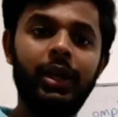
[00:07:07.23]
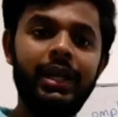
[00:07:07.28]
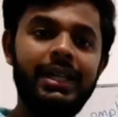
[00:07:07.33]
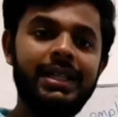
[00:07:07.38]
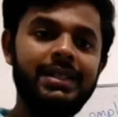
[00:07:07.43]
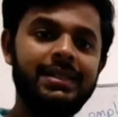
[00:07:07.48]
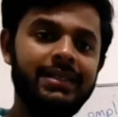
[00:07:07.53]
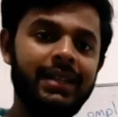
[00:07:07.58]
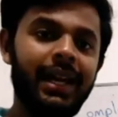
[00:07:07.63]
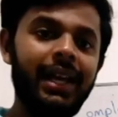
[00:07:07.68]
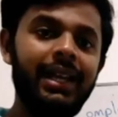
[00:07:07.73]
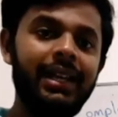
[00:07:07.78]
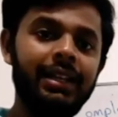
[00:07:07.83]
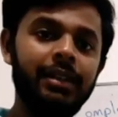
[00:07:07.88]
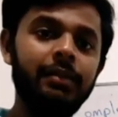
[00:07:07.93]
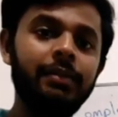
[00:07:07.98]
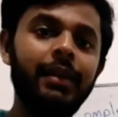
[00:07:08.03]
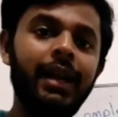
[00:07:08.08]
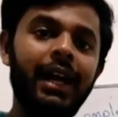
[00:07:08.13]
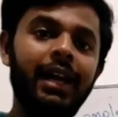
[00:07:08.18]
one is
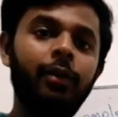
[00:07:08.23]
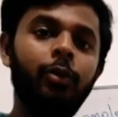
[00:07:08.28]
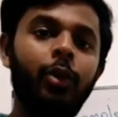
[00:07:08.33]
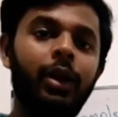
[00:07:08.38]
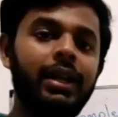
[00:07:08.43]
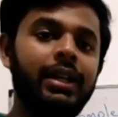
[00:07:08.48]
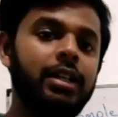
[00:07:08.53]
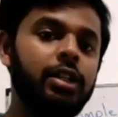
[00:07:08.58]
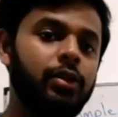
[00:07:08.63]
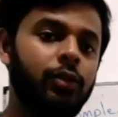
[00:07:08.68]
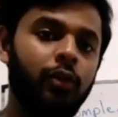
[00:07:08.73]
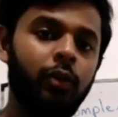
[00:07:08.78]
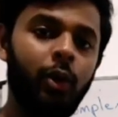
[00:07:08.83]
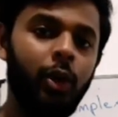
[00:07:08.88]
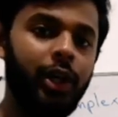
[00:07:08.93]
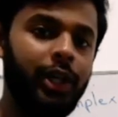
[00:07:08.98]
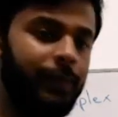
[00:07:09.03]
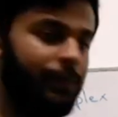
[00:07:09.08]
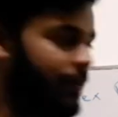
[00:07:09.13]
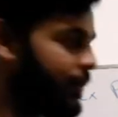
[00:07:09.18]
xylem and one is
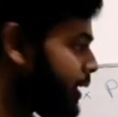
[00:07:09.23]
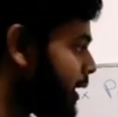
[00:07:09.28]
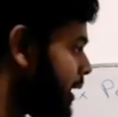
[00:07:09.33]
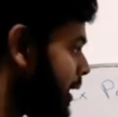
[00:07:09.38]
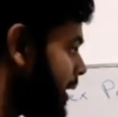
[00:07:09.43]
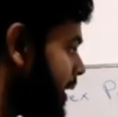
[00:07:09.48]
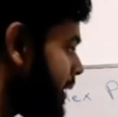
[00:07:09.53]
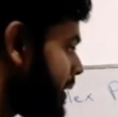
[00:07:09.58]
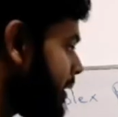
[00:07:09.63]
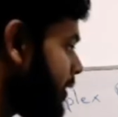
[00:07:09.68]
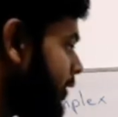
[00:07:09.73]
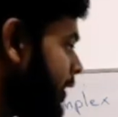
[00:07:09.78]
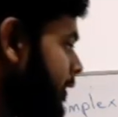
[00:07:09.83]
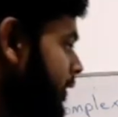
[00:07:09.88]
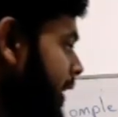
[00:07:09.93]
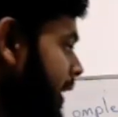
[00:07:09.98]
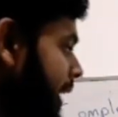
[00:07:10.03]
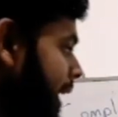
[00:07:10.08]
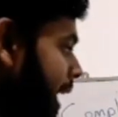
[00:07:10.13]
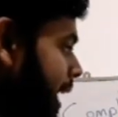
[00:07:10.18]
phloem.
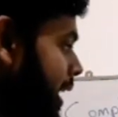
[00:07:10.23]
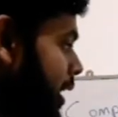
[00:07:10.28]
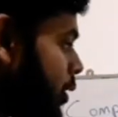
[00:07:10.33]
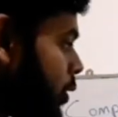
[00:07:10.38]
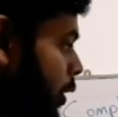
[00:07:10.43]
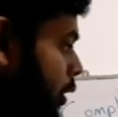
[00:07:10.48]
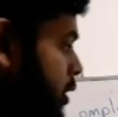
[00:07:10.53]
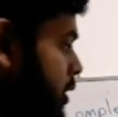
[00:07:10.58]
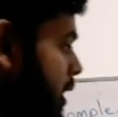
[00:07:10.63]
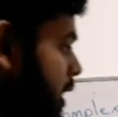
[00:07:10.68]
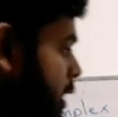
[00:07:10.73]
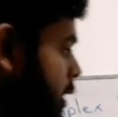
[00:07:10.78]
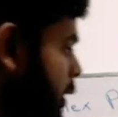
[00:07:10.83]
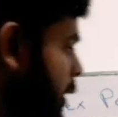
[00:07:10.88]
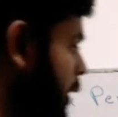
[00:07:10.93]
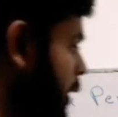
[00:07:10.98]
When we take a cross section